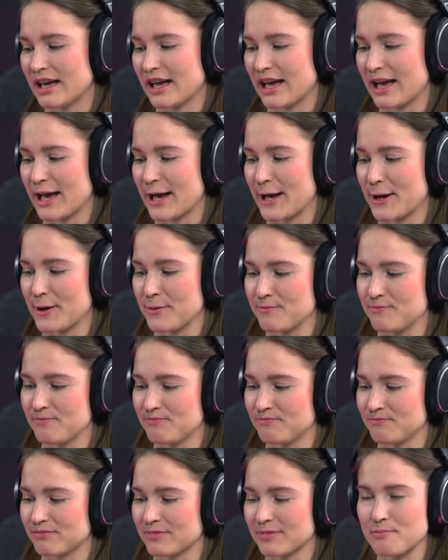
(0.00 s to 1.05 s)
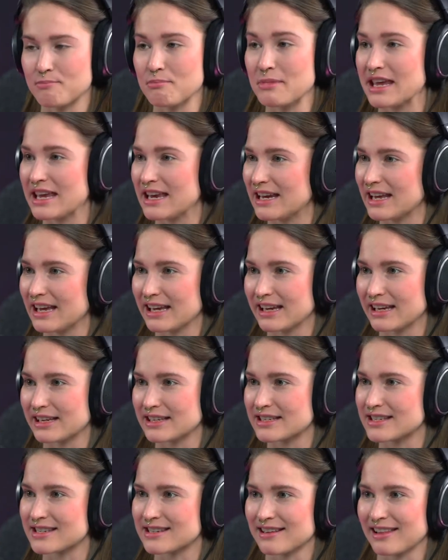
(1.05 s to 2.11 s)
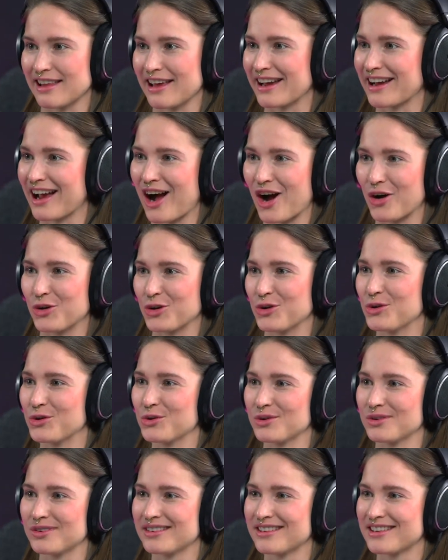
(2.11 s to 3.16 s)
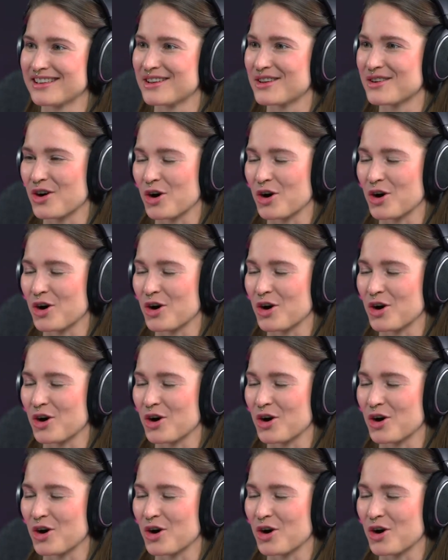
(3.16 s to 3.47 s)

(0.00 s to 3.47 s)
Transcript: um, meetings, like how do you mm-hmm.